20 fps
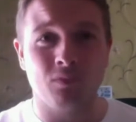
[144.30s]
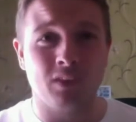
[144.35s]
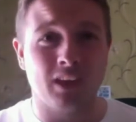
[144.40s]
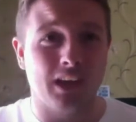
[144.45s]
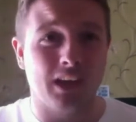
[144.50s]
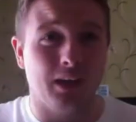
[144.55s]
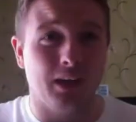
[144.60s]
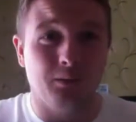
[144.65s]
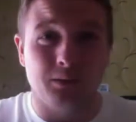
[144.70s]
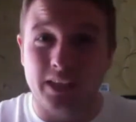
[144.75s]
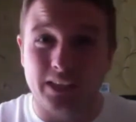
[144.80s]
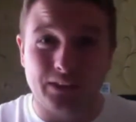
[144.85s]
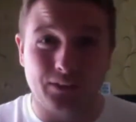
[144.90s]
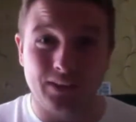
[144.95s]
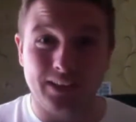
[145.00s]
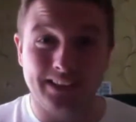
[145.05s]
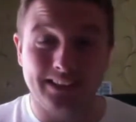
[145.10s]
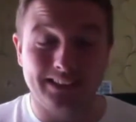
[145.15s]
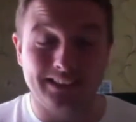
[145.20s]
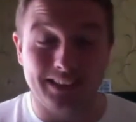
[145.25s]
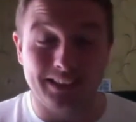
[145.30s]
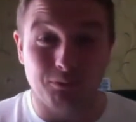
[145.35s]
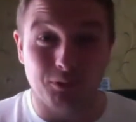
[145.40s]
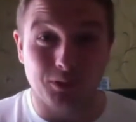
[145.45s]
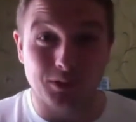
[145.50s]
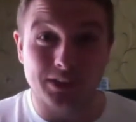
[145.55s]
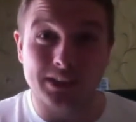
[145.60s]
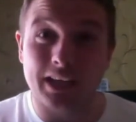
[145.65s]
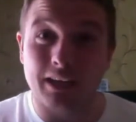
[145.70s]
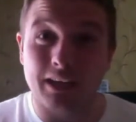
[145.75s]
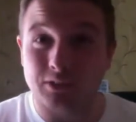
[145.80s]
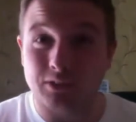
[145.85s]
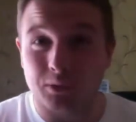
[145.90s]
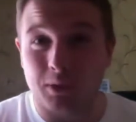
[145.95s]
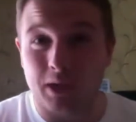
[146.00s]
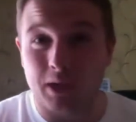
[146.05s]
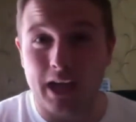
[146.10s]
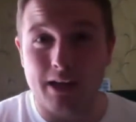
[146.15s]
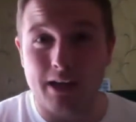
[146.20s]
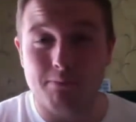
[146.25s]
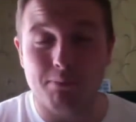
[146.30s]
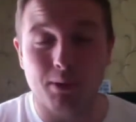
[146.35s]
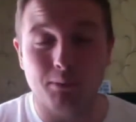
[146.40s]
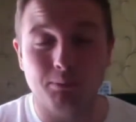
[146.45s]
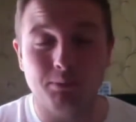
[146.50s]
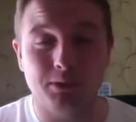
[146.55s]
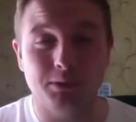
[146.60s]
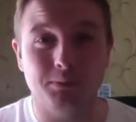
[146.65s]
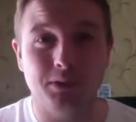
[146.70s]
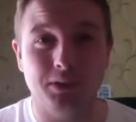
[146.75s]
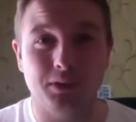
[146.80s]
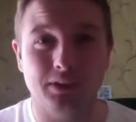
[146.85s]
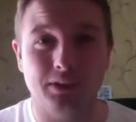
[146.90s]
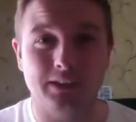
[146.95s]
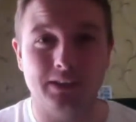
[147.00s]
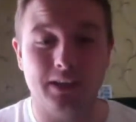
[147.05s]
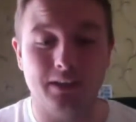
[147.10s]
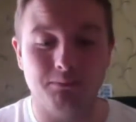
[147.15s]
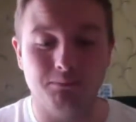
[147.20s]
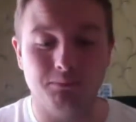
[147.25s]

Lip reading: it was down to a head bob, to be honest.